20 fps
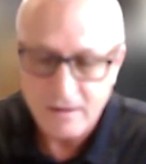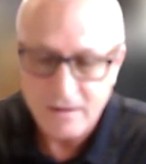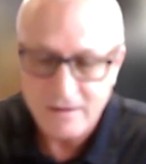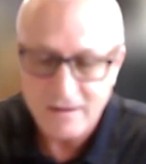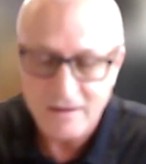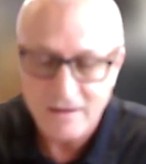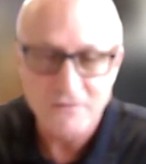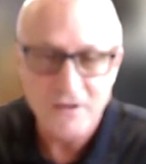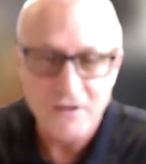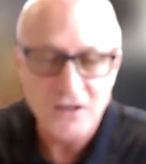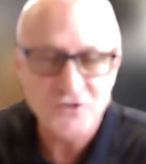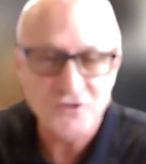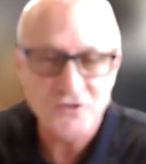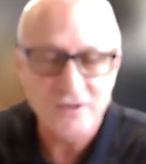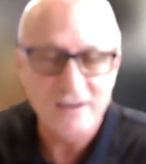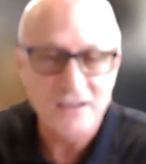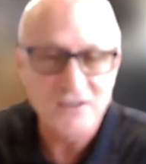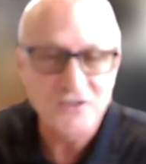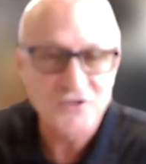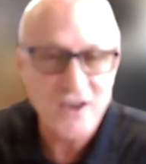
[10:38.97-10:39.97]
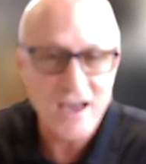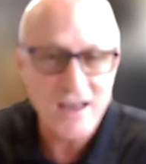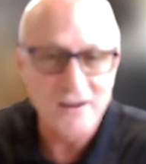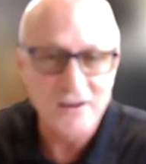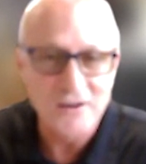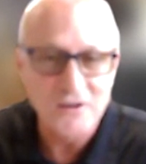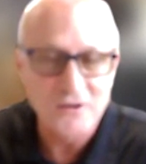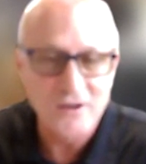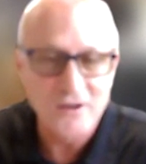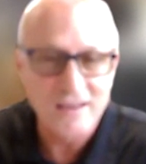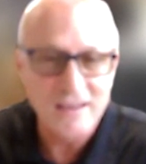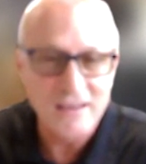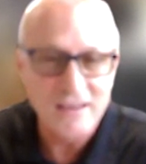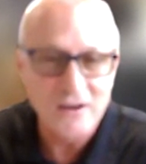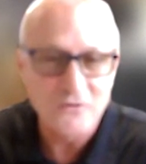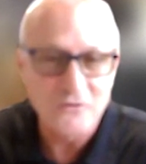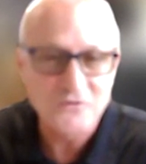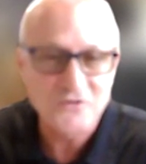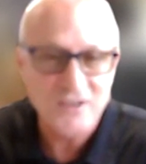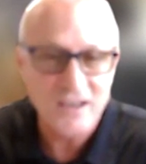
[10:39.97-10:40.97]
convention in Chattanooga in
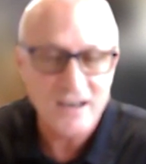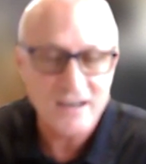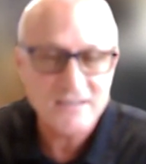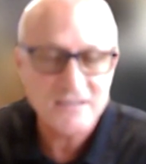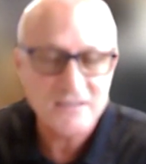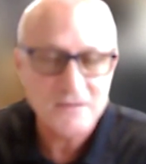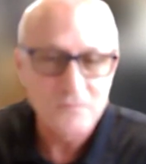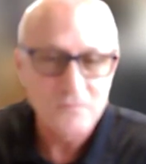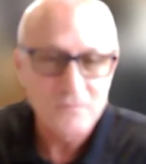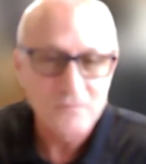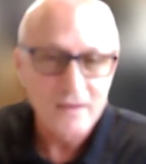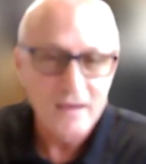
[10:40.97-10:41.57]
06.